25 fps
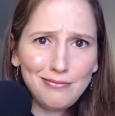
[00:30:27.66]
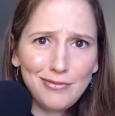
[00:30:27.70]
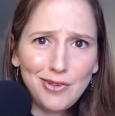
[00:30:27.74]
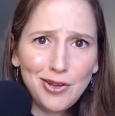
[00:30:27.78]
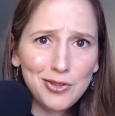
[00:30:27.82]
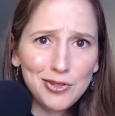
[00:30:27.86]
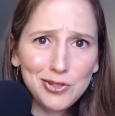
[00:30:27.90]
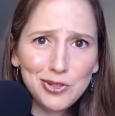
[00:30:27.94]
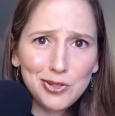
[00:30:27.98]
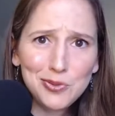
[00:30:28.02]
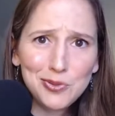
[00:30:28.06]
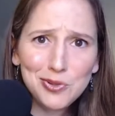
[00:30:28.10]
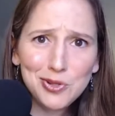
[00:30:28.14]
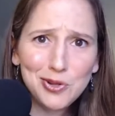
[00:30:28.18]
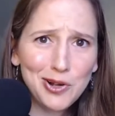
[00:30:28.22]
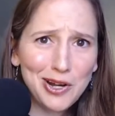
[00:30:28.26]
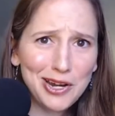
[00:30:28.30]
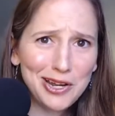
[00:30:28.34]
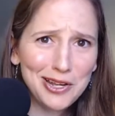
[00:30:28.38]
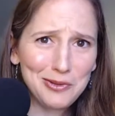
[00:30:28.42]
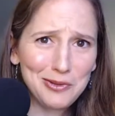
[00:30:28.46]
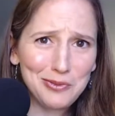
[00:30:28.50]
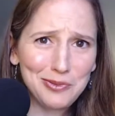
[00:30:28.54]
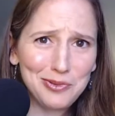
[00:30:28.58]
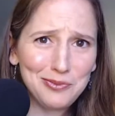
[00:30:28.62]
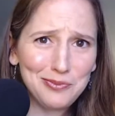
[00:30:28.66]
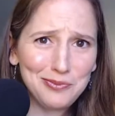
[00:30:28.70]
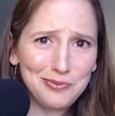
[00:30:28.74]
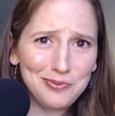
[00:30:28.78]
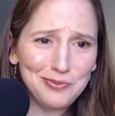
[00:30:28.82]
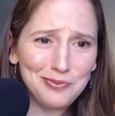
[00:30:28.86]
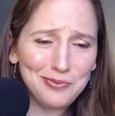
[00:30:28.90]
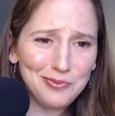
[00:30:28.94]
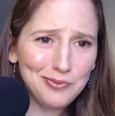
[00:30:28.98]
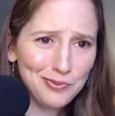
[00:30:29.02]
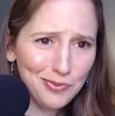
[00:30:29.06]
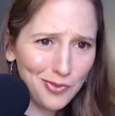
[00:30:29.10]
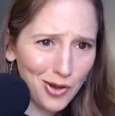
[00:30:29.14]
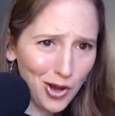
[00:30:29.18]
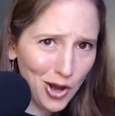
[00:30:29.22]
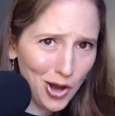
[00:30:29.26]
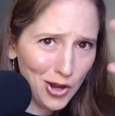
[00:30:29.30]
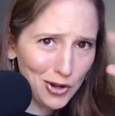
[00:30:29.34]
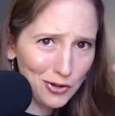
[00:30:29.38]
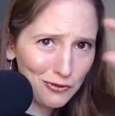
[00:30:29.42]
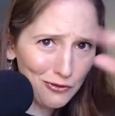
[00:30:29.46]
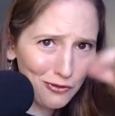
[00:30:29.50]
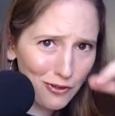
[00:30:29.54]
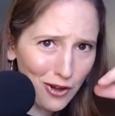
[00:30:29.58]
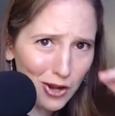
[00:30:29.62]
Unsubscribe,
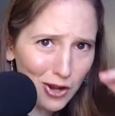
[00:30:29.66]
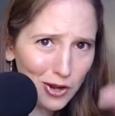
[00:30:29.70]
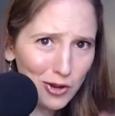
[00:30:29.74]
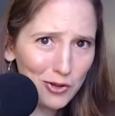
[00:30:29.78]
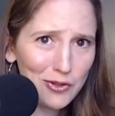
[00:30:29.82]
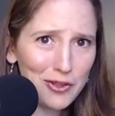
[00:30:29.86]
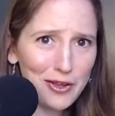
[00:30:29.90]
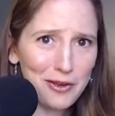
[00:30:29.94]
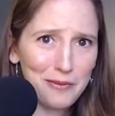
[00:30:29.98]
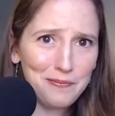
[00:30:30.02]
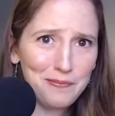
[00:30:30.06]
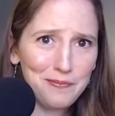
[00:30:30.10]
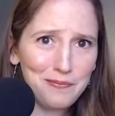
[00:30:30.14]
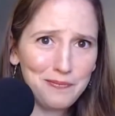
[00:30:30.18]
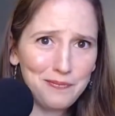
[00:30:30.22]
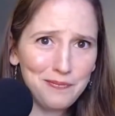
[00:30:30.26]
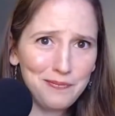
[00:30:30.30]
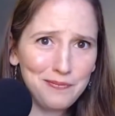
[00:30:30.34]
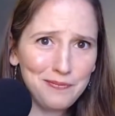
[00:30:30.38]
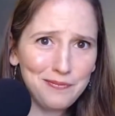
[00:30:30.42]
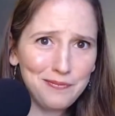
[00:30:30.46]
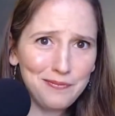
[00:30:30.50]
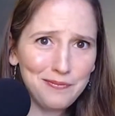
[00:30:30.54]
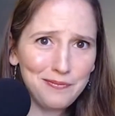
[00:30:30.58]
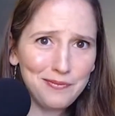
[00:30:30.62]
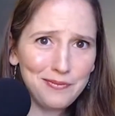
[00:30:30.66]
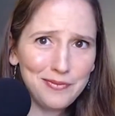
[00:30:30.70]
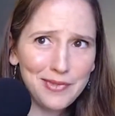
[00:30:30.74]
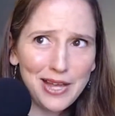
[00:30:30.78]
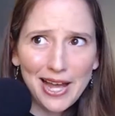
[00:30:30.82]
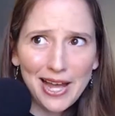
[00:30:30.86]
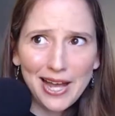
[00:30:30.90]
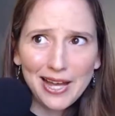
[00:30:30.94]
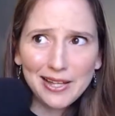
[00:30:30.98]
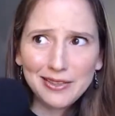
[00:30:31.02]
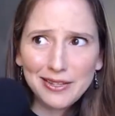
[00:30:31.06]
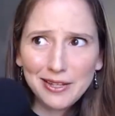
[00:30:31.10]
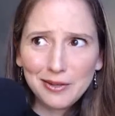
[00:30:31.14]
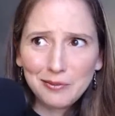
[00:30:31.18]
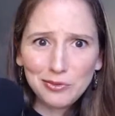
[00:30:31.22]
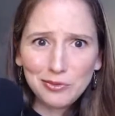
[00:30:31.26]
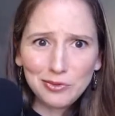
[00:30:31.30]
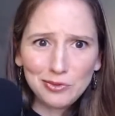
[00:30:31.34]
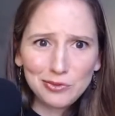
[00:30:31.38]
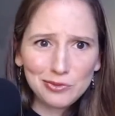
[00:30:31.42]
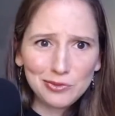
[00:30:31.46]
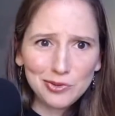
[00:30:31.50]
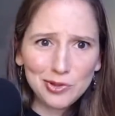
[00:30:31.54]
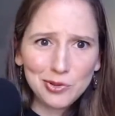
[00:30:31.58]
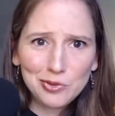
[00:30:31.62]
unfollow them, add them
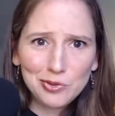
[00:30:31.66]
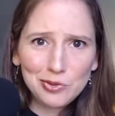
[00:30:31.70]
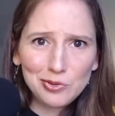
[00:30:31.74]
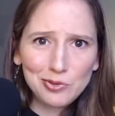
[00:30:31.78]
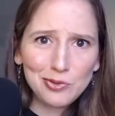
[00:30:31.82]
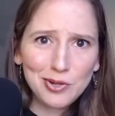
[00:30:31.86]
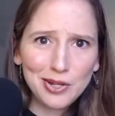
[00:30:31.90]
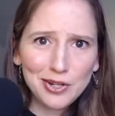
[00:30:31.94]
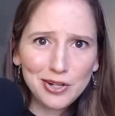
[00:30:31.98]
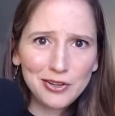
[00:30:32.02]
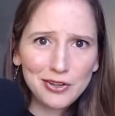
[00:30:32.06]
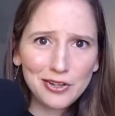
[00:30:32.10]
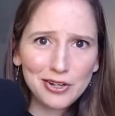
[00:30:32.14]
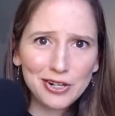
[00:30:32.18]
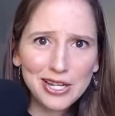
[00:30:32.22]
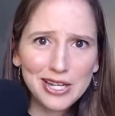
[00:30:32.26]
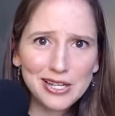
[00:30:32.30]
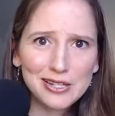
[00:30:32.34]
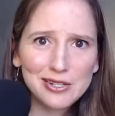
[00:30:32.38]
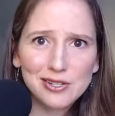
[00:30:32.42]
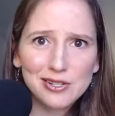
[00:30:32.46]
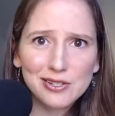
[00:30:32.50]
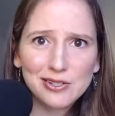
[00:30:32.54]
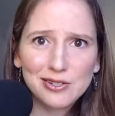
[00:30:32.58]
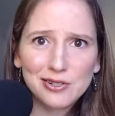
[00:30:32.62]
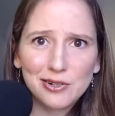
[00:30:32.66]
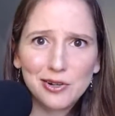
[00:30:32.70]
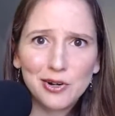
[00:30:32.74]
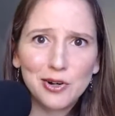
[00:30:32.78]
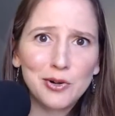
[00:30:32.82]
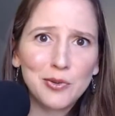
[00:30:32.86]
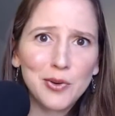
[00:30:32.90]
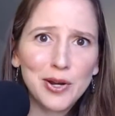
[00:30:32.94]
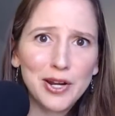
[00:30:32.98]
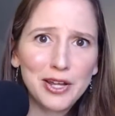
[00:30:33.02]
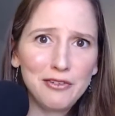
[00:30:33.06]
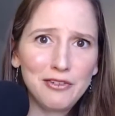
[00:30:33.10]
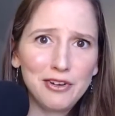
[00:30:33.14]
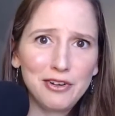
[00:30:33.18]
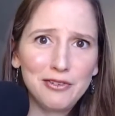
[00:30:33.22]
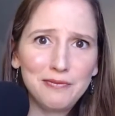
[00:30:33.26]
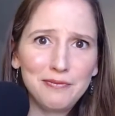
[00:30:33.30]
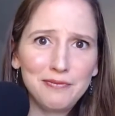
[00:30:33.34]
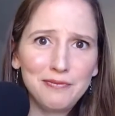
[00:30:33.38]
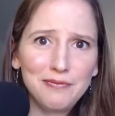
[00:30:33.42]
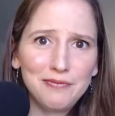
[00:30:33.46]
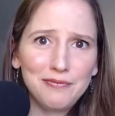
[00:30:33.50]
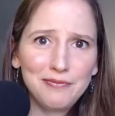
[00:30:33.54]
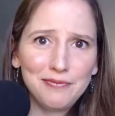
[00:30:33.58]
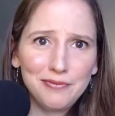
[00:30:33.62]
to another list or whatever.
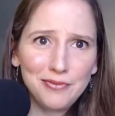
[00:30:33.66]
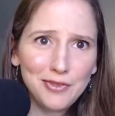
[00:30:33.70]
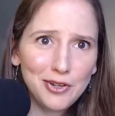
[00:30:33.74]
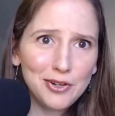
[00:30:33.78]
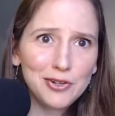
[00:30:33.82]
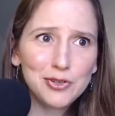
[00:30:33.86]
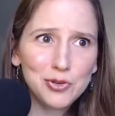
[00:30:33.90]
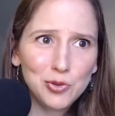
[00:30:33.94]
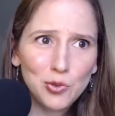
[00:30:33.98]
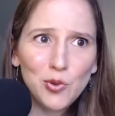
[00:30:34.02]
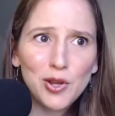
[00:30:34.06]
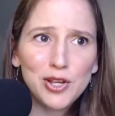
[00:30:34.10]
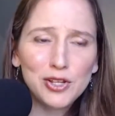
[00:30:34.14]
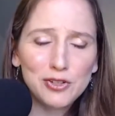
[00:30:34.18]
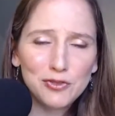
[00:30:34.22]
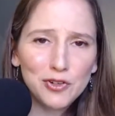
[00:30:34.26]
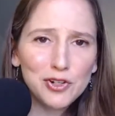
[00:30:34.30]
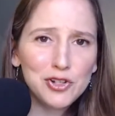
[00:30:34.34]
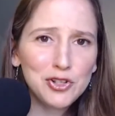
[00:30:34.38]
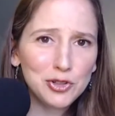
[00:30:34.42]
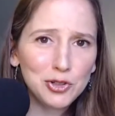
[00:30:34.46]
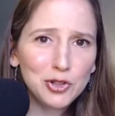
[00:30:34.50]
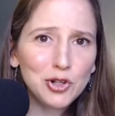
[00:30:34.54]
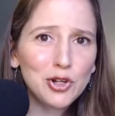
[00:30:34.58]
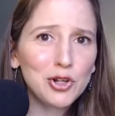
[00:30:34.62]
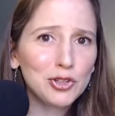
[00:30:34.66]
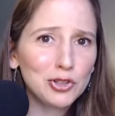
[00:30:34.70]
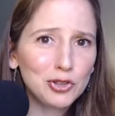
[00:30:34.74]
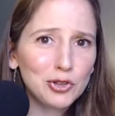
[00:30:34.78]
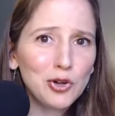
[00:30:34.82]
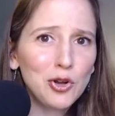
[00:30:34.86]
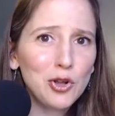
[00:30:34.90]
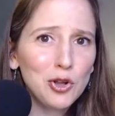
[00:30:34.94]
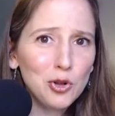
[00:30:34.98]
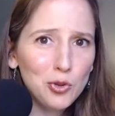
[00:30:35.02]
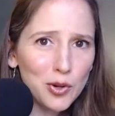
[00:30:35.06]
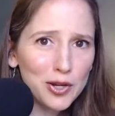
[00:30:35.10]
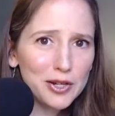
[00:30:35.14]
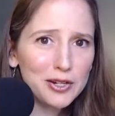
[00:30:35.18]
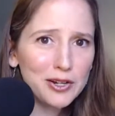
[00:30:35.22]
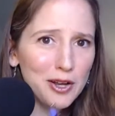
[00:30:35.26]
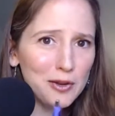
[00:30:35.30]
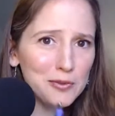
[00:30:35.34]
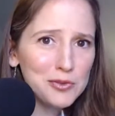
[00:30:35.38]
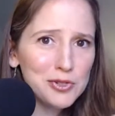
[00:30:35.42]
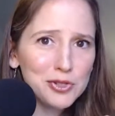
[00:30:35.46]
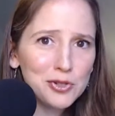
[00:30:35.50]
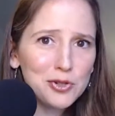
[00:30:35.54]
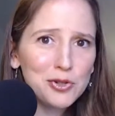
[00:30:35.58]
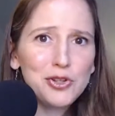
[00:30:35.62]
There's ways for you to control what
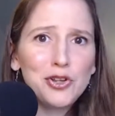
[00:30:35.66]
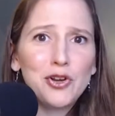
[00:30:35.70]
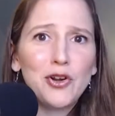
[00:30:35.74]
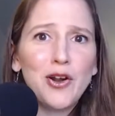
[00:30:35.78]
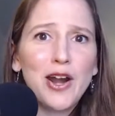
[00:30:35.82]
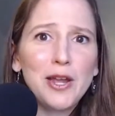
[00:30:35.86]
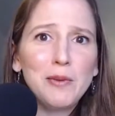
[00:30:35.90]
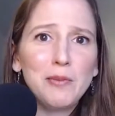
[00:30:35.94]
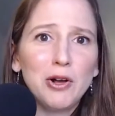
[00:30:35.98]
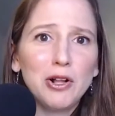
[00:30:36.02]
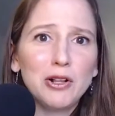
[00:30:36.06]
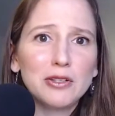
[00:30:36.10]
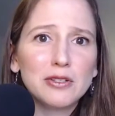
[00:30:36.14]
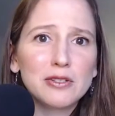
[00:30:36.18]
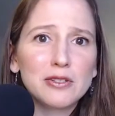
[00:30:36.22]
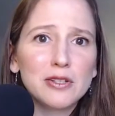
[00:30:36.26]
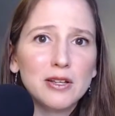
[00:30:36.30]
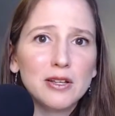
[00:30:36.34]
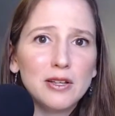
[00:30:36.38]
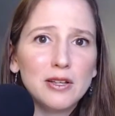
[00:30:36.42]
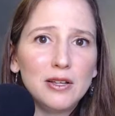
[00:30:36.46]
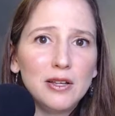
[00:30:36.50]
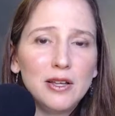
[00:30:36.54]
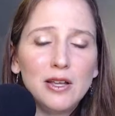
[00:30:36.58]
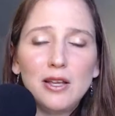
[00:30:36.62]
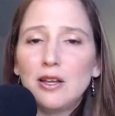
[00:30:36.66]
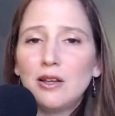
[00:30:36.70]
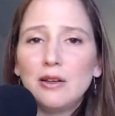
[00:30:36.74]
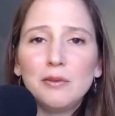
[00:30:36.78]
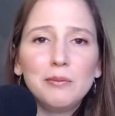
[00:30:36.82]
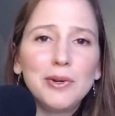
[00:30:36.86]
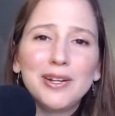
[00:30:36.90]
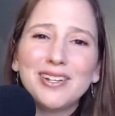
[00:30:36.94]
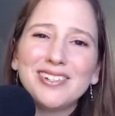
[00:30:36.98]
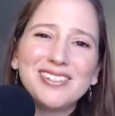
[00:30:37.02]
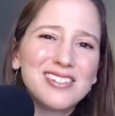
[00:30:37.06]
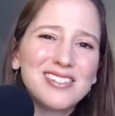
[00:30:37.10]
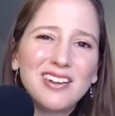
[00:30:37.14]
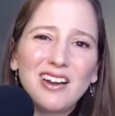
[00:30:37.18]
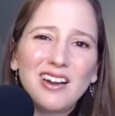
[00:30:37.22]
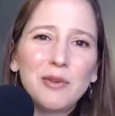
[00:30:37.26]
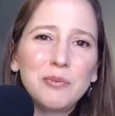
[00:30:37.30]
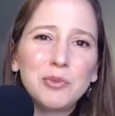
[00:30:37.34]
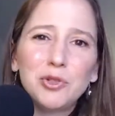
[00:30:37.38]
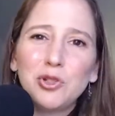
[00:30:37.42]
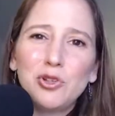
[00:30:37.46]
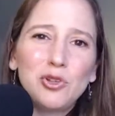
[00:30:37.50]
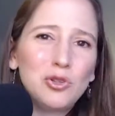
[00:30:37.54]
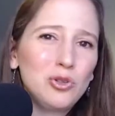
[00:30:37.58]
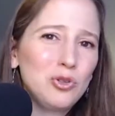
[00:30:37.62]
comes through your eyeballs, but it's
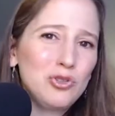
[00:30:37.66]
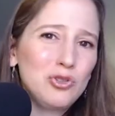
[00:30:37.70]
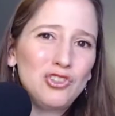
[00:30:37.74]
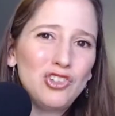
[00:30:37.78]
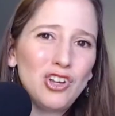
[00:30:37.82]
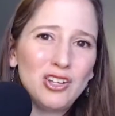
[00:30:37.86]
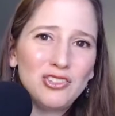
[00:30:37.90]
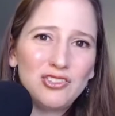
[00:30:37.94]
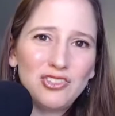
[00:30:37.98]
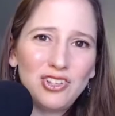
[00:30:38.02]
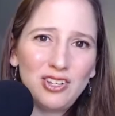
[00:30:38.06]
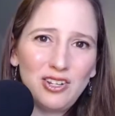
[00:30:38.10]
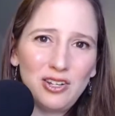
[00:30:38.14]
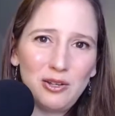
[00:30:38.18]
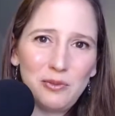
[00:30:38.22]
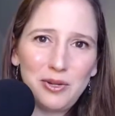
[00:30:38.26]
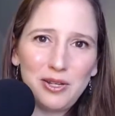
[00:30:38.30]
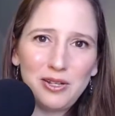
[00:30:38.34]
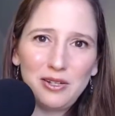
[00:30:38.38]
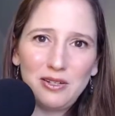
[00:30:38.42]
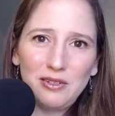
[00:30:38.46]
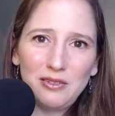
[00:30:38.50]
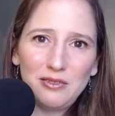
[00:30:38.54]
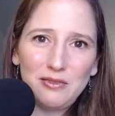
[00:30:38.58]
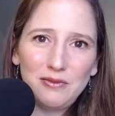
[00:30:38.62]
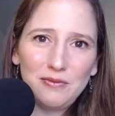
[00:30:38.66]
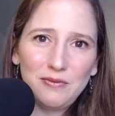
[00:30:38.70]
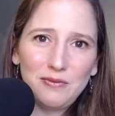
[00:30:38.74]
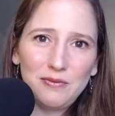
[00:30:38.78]
not up to you to judge anybody.